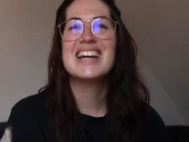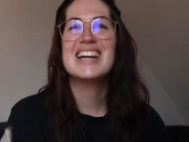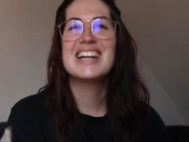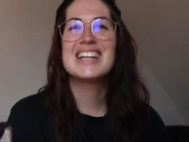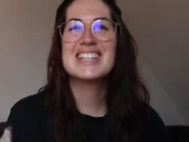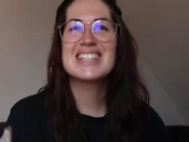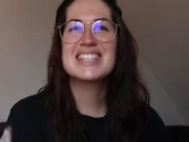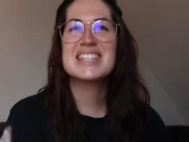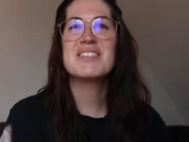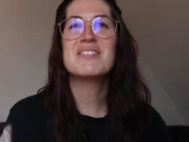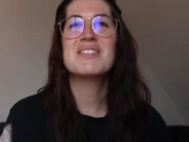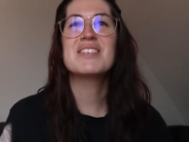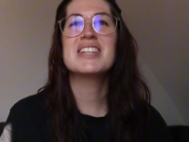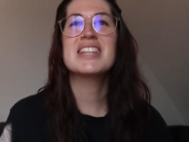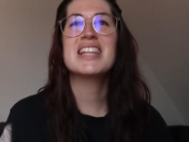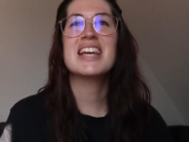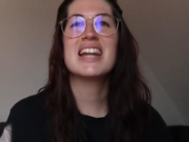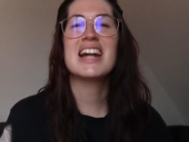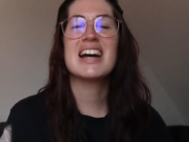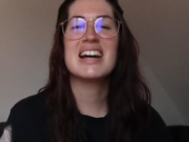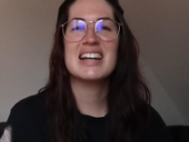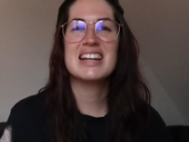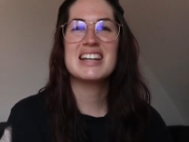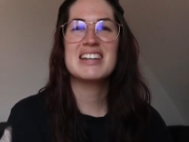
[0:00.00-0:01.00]
It's something
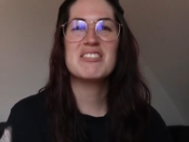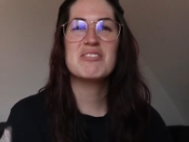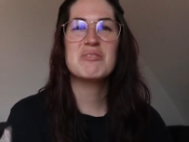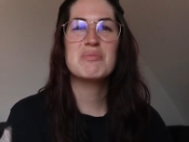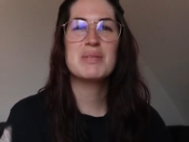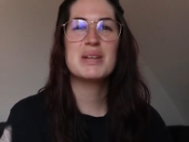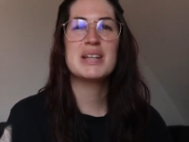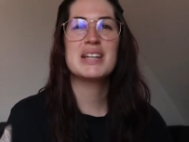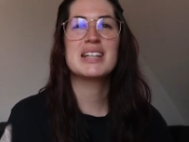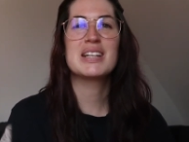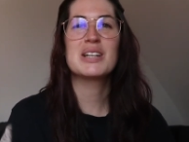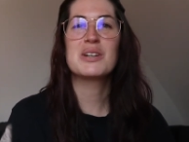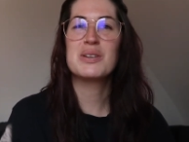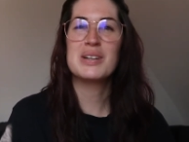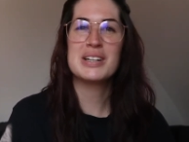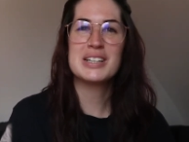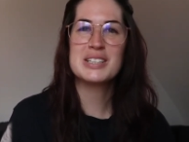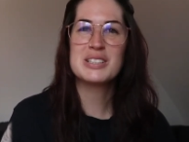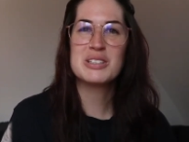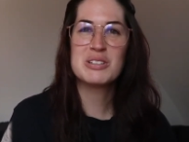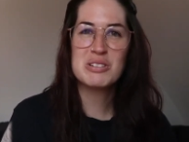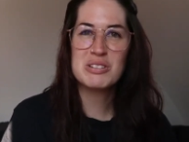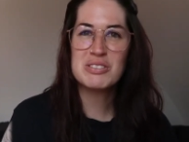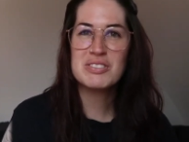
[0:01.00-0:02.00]
that I have been
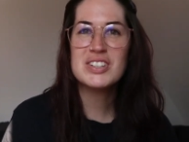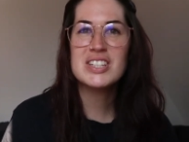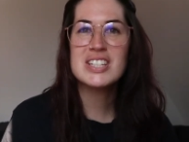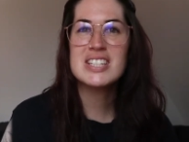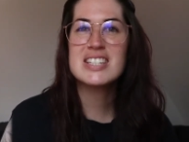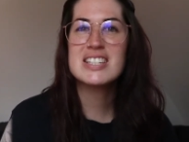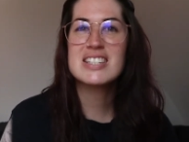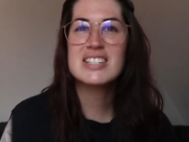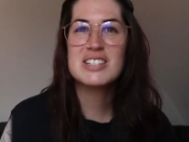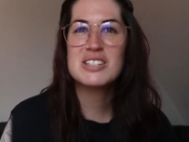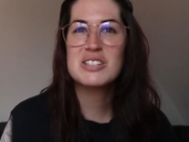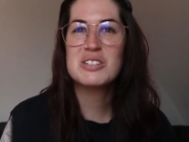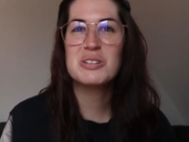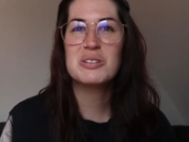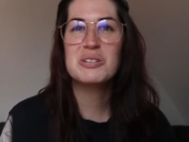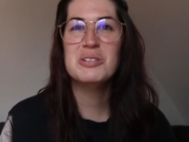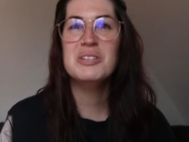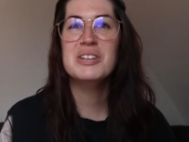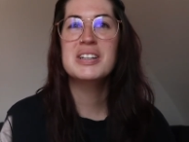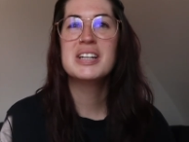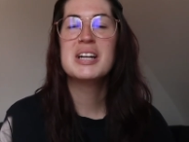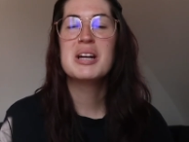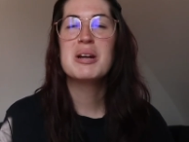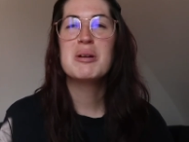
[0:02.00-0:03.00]
quite nervous to
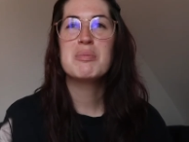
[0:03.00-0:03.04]
do,